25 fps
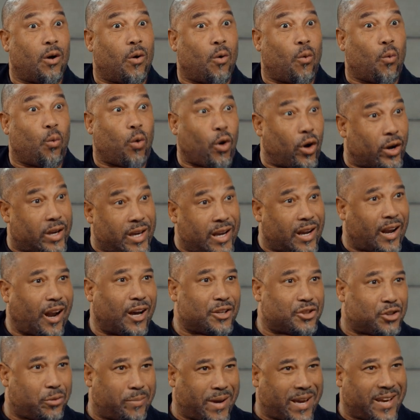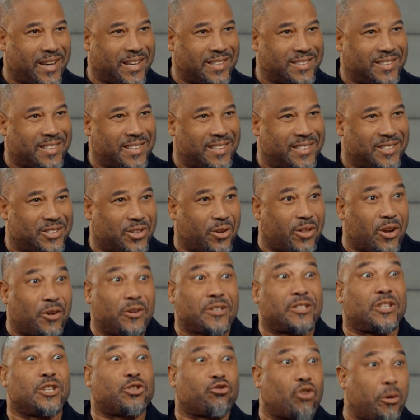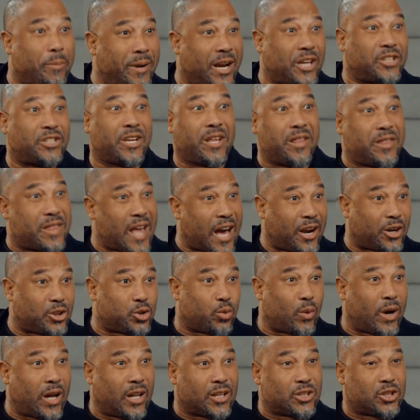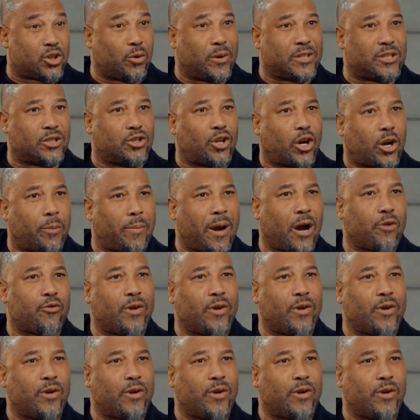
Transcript: working-class Jamaicans. So there is discrimination in that as well. So it's not about